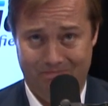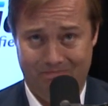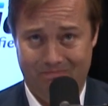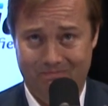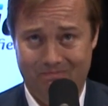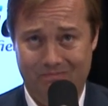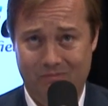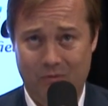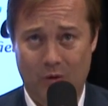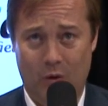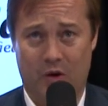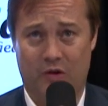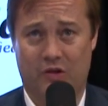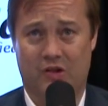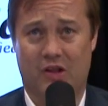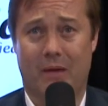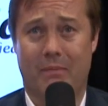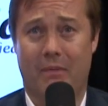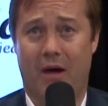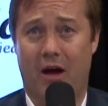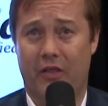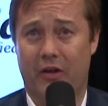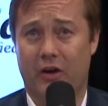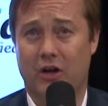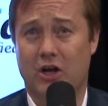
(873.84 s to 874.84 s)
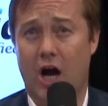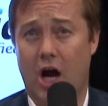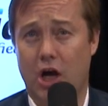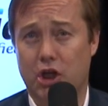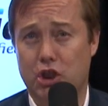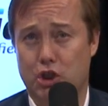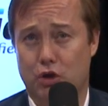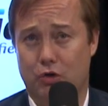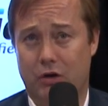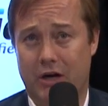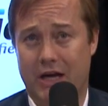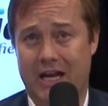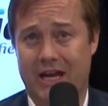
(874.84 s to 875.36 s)
yeah. or some other
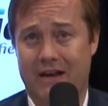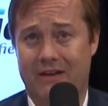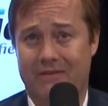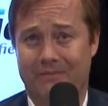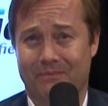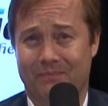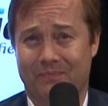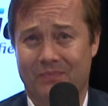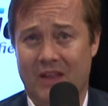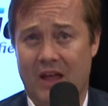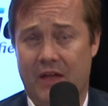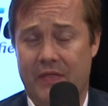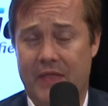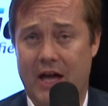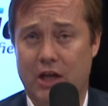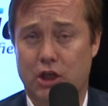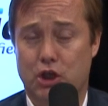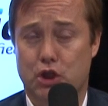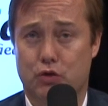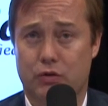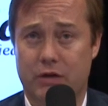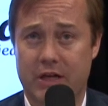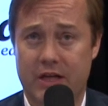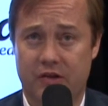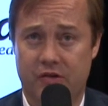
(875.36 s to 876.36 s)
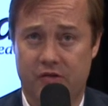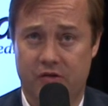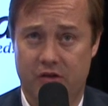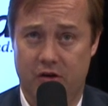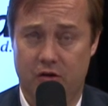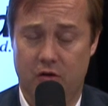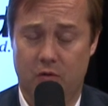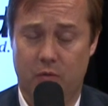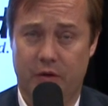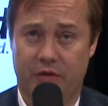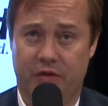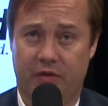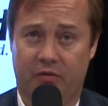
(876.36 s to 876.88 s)
country yeah. that treats
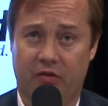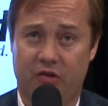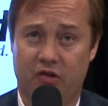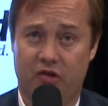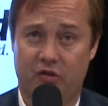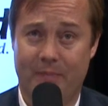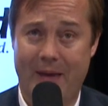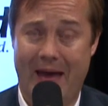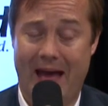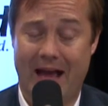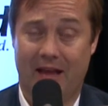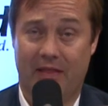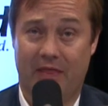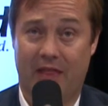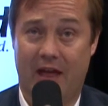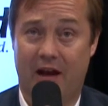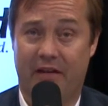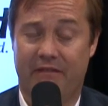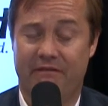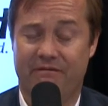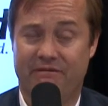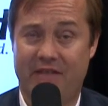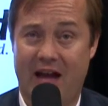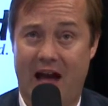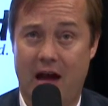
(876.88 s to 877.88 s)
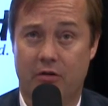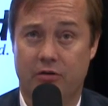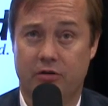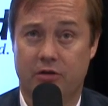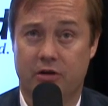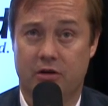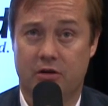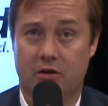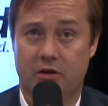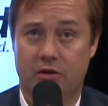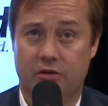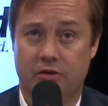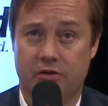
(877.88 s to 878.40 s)
you with the respect that a
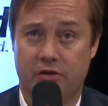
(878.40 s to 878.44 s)
founder